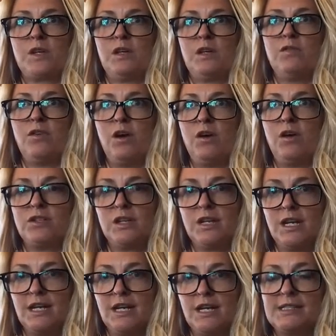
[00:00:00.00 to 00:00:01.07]
evolve to the
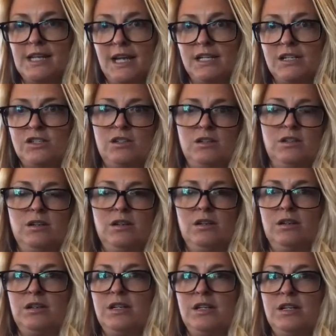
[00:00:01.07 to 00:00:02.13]
next stage,
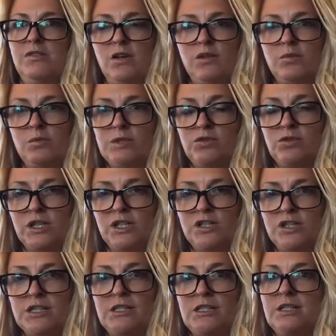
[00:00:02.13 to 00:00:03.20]
given all the
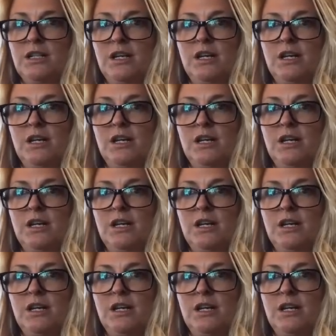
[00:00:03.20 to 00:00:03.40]
restrictions.